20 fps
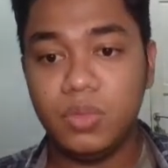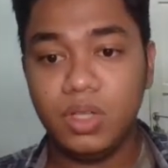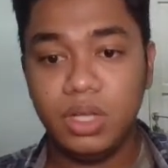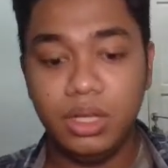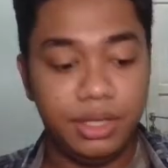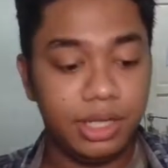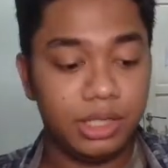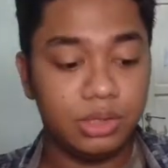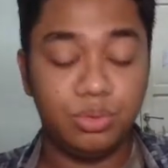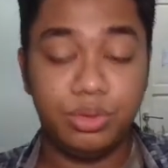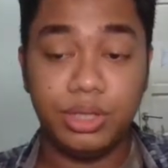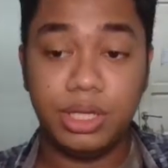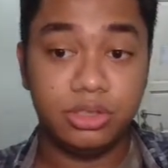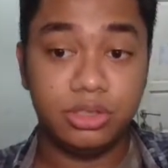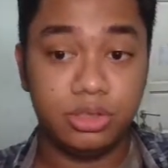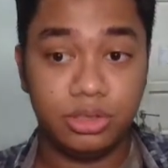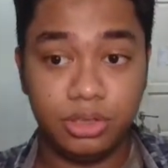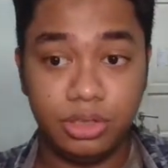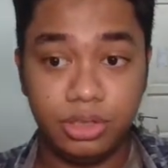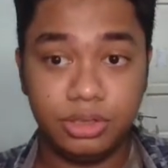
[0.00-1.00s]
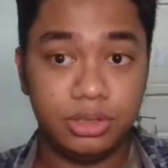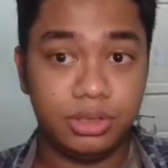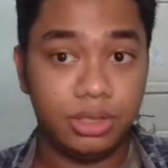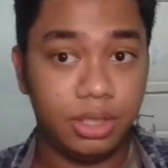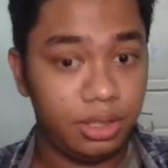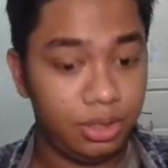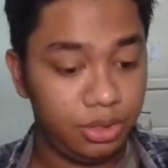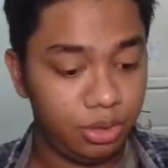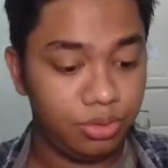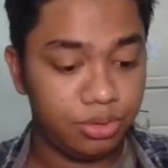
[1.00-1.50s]
Next, we can search
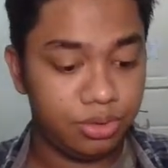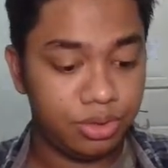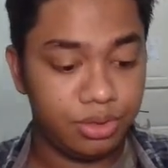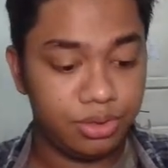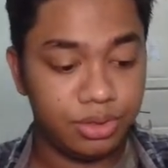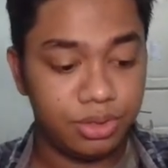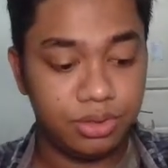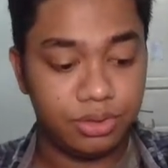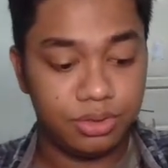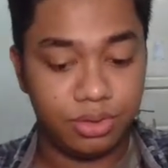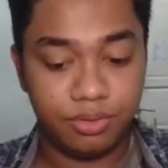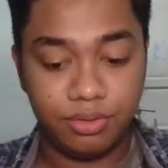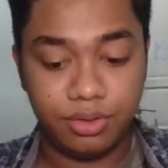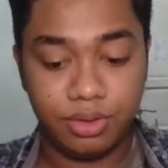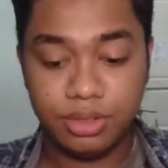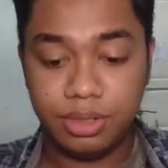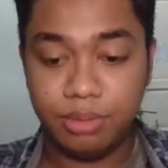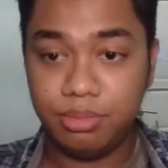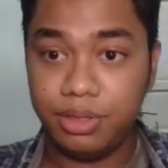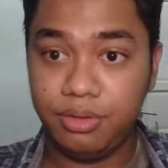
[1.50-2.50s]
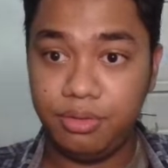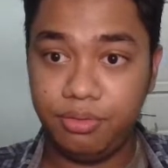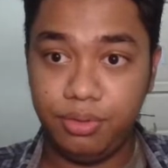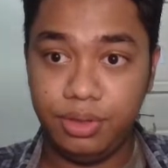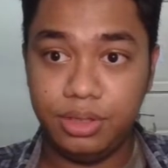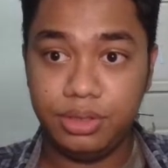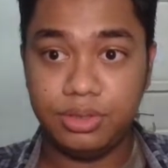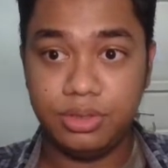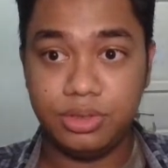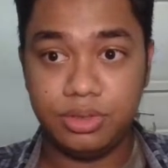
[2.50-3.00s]
users. So for example, if
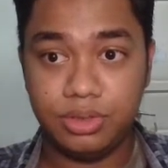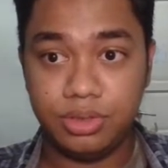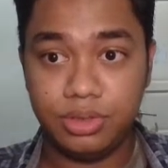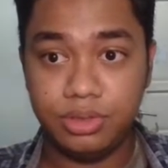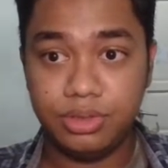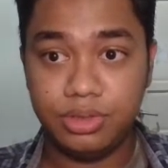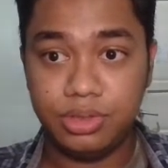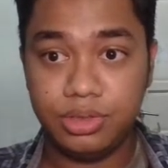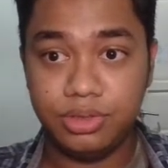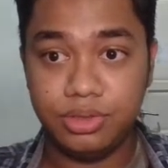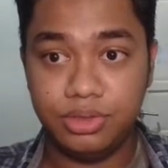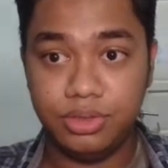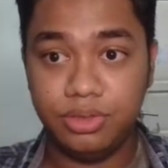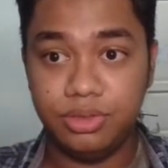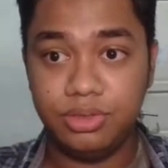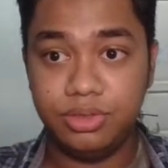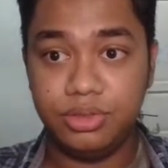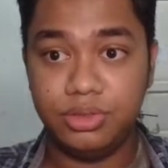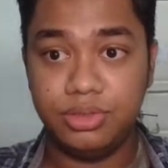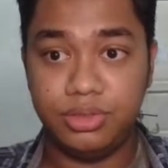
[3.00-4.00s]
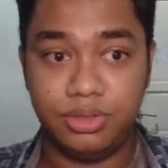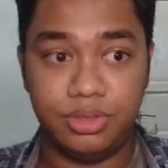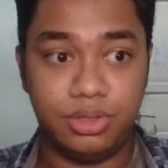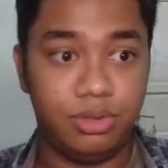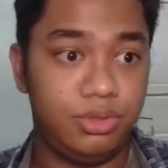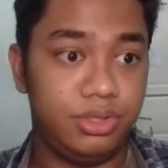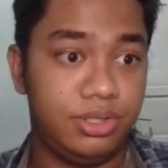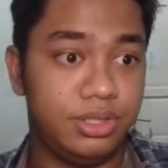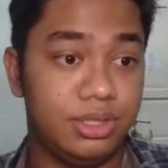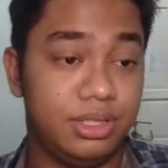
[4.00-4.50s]
we search 000,
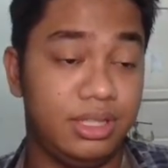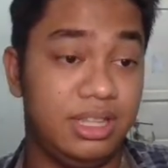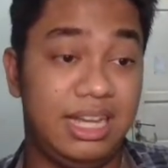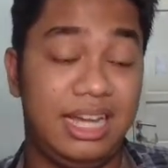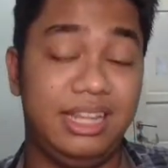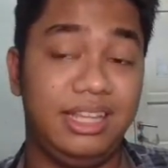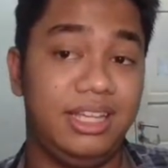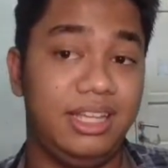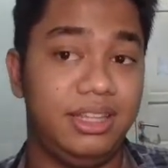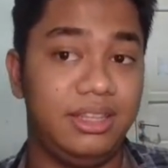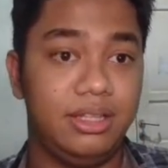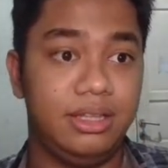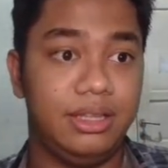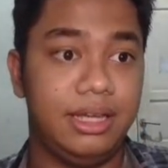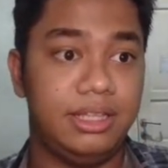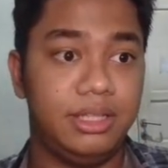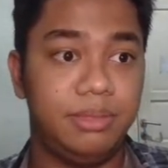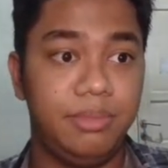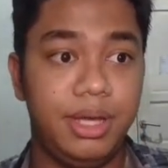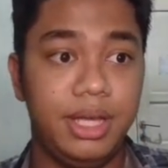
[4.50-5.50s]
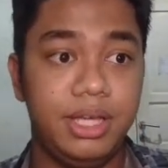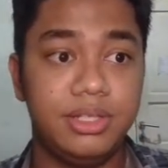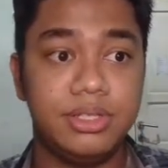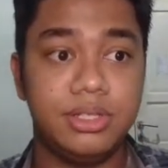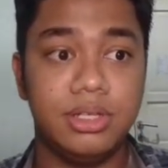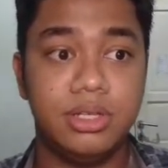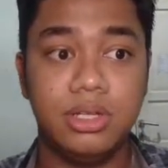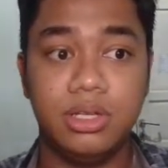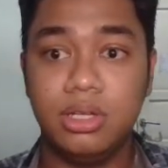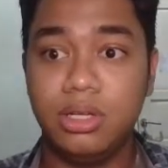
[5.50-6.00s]
which is not in the database,
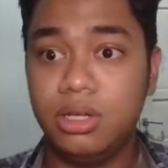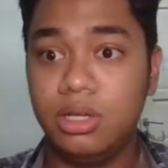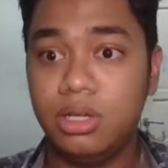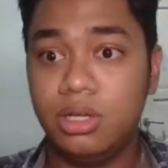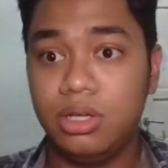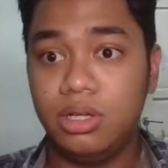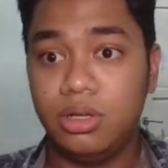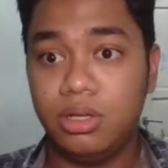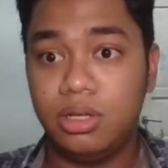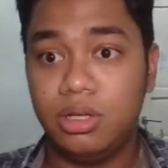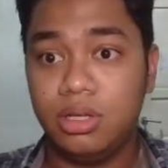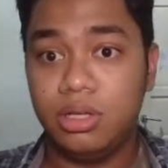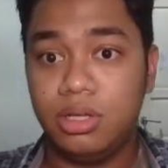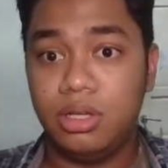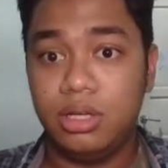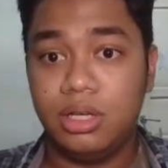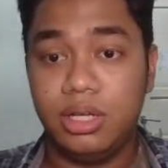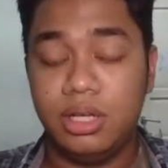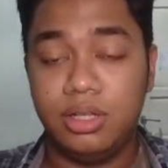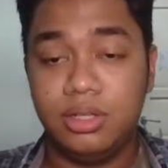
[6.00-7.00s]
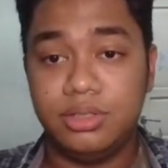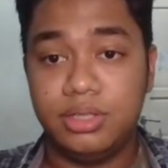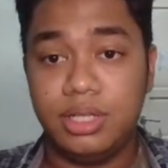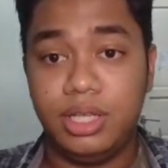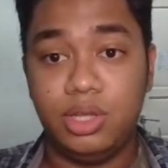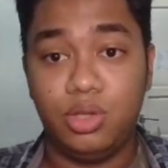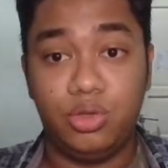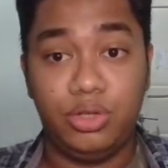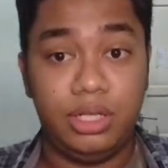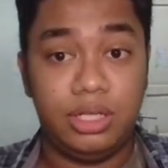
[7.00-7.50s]
it'll say
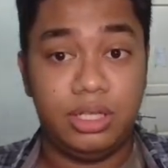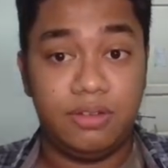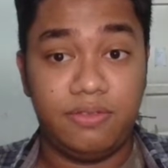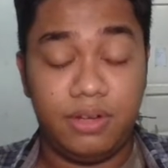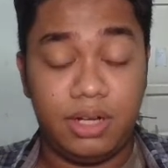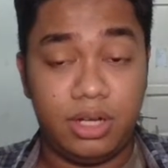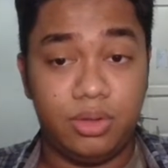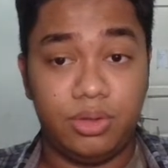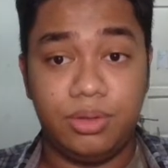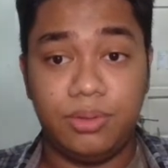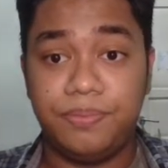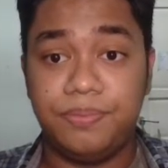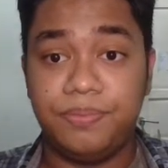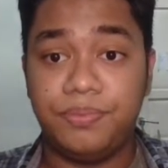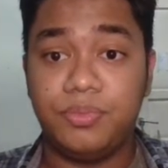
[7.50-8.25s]
no data found.